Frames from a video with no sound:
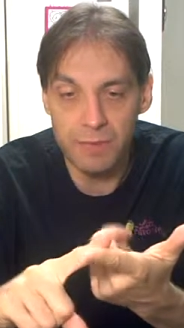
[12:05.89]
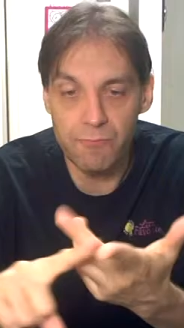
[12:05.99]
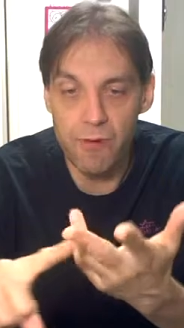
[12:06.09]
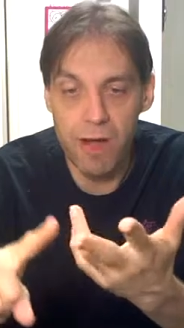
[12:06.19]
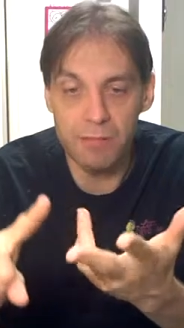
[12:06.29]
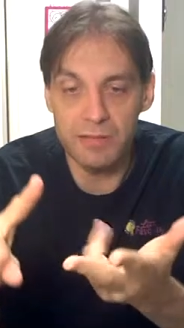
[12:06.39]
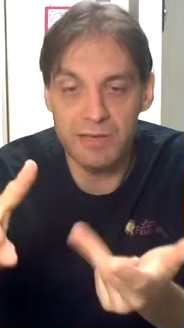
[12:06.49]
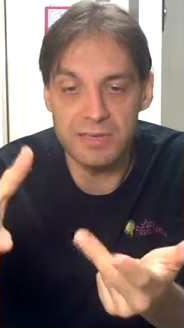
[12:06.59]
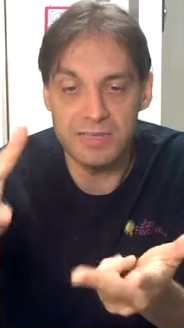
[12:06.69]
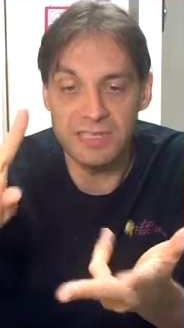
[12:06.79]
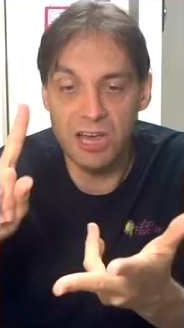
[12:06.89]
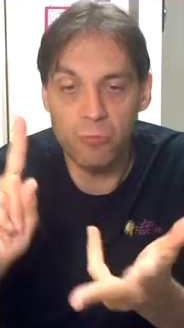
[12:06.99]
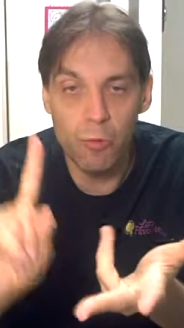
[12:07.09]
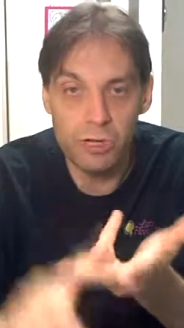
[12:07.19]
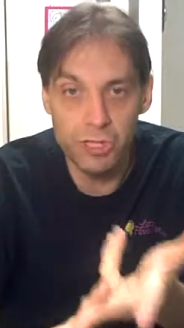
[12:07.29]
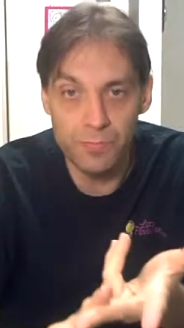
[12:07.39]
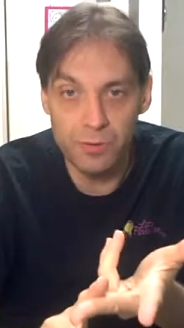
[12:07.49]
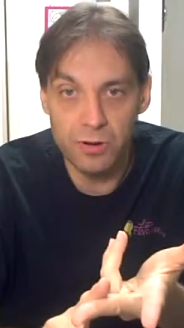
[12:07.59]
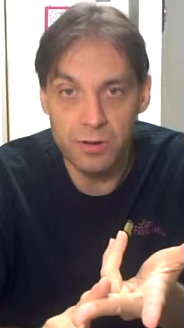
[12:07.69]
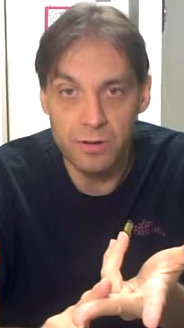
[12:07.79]
He probably is a sun
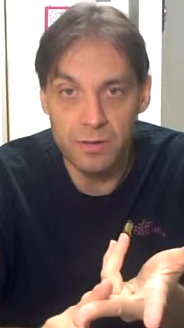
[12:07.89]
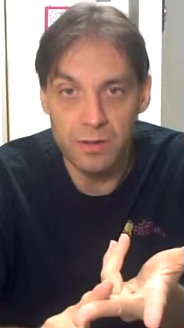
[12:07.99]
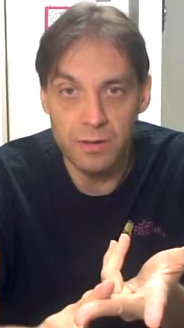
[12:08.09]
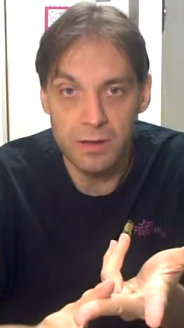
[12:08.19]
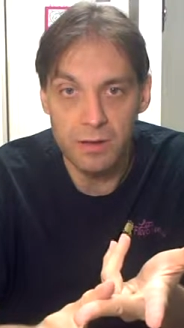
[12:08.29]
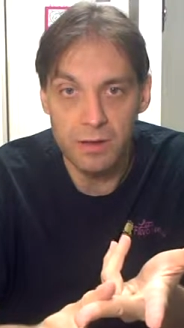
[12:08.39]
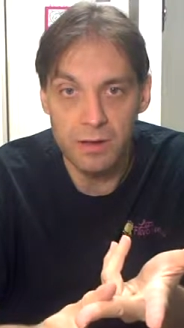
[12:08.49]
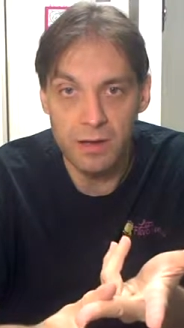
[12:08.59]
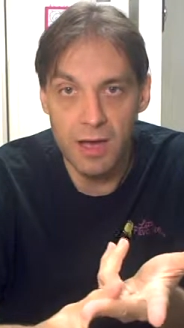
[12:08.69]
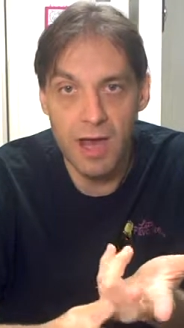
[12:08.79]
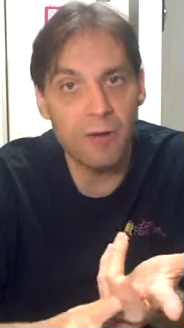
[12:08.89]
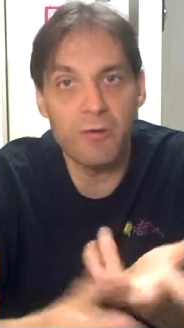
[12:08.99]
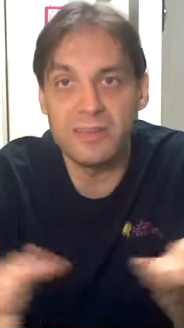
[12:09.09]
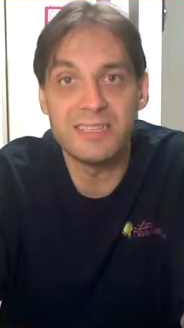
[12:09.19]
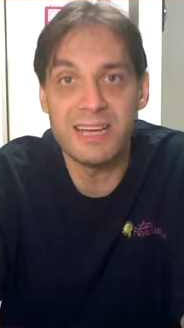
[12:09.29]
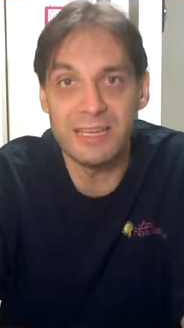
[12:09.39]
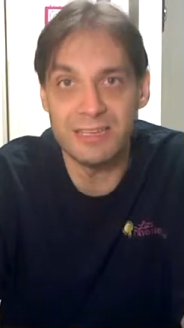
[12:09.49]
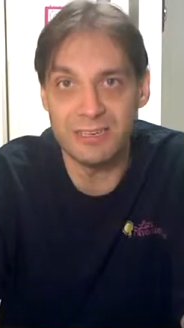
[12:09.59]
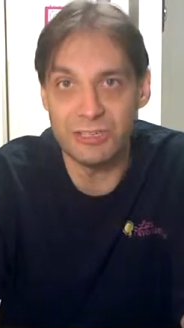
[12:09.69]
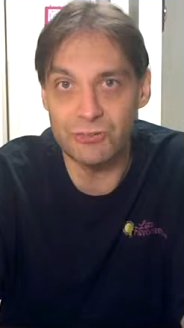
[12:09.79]
worshiper. Yep. I don't want to say he
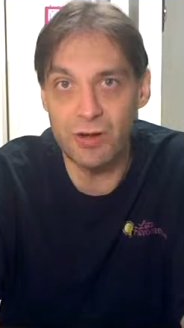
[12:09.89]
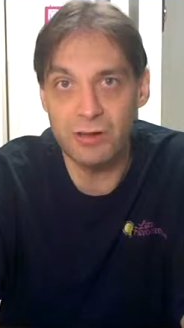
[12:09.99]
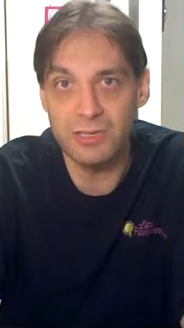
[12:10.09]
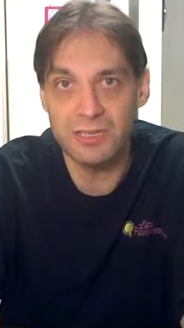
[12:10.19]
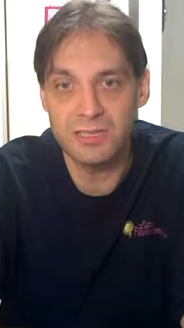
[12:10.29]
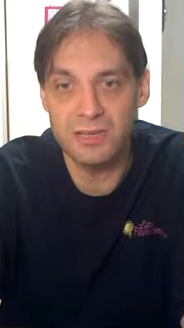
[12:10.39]
does drugs.